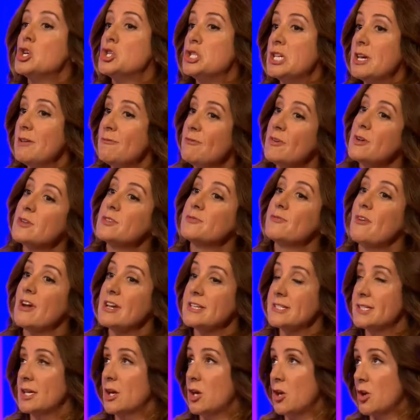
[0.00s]
She feels very
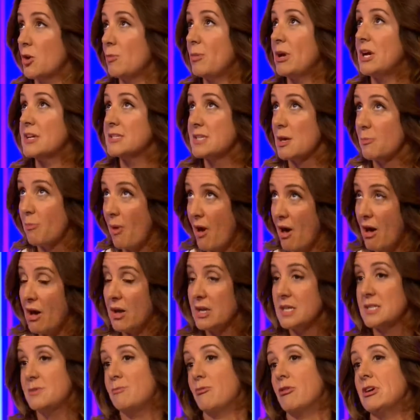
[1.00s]
secure because her
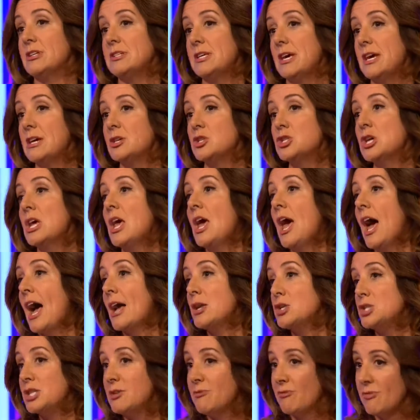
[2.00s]
partner's British
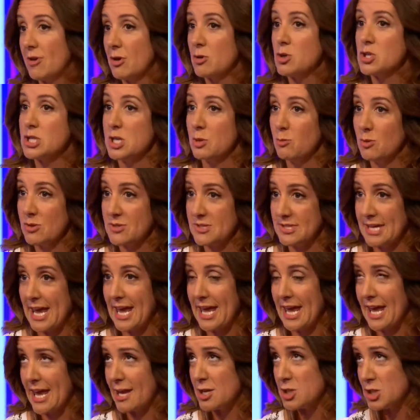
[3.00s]
and she feels she will
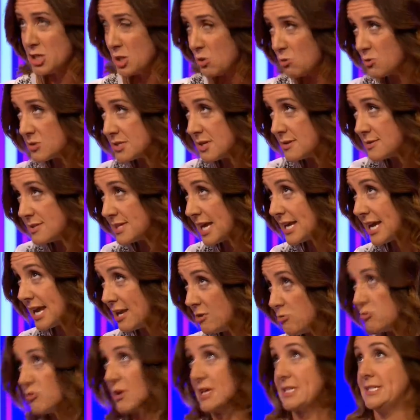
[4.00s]
stay here. She also said,
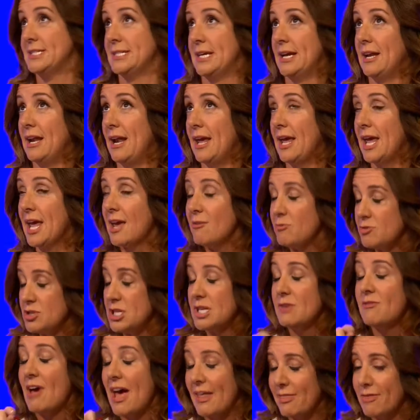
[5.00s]
interestingly, if
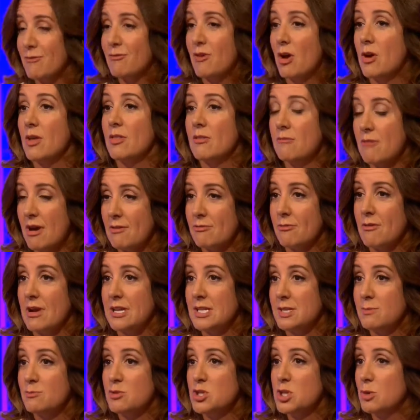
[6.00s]
she'd have had the vote in the
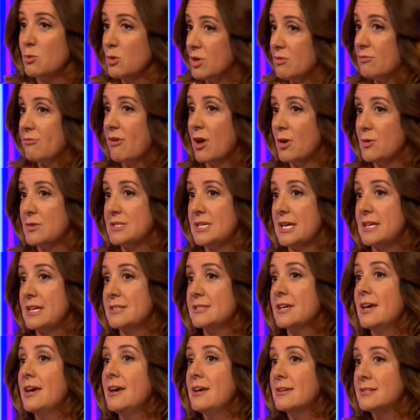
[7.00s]
referendum, she would have
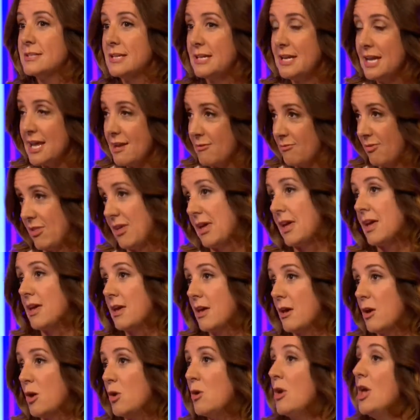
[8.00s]
voted to leave the
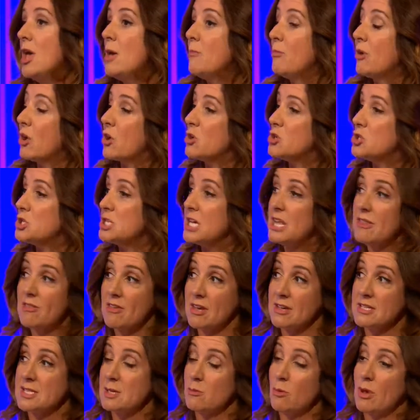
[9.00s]
EU because she
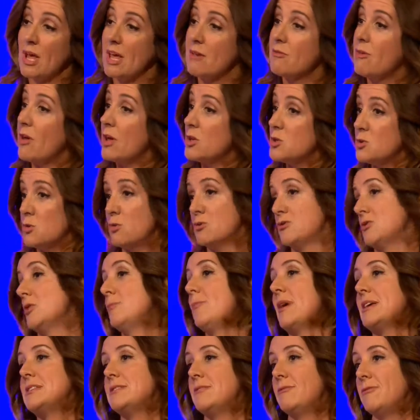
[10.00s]
thinks it will give her daughter a
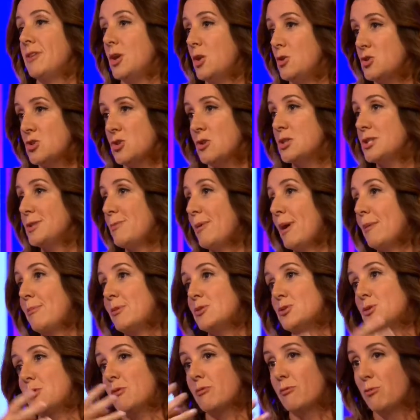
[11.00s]
better future and she'll be
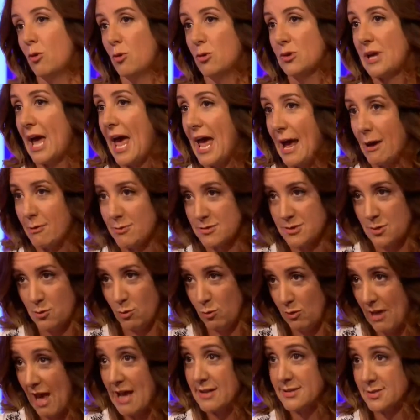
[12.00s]
able to afford a house and
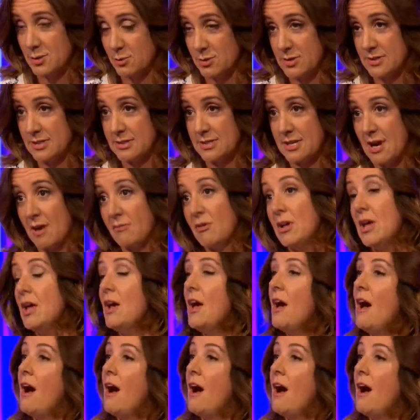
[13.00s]
all that sort of stuff.